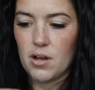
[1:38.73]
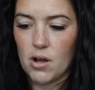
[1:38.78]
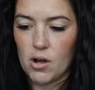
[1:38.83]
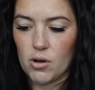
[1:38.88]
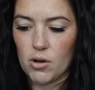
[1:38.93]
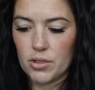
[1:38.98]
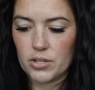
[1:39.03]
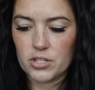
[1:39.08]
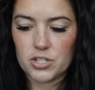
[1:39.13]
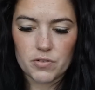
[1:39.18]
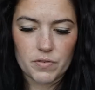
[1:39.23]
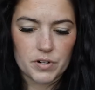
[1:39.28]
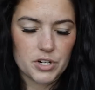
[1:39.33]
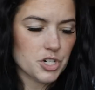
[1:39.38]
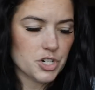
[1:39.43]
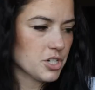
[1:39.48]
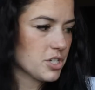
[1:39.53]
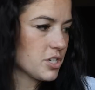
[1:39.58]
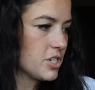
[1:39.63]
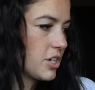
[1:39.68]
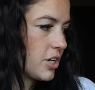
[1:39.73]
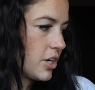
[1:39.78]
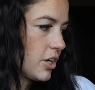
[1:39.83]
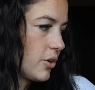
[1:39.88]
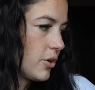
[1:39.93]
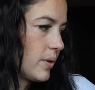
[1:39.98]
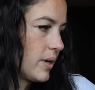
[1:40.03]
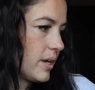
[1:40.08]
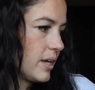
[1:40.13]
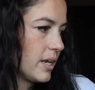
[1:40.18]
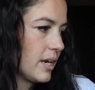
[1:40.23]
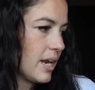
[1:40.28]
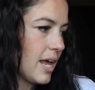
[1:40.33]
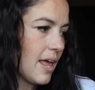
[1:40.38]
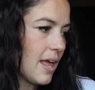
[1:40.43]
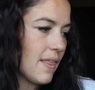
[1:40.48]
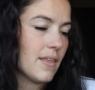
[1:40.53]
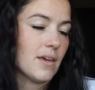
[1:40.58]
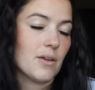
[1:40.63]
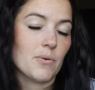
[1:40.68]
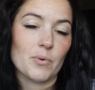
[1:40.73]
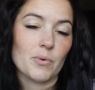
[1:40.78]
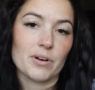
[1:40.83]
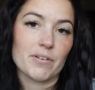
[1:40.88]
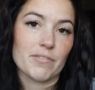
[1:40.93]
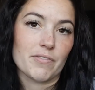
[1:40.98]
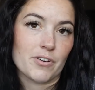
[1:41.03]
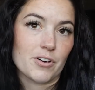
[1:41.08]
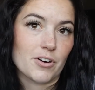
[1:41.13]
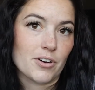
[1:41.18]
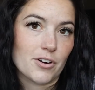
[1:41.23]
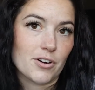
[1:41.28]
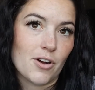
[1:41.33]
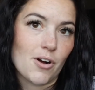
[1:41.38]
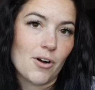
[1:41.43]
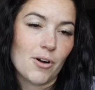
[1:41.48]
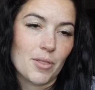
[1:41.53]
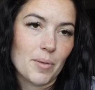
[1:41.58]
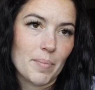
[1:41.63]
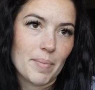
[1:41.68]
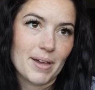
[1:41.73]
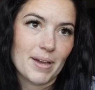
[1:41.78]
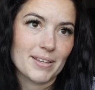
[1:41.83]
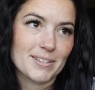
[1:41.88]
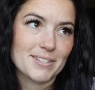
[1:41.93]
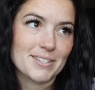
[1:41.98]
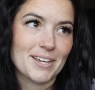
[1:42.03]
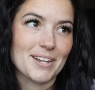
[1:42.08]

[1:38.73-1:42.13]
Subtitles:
all the syringes to go in and then one for all the meds.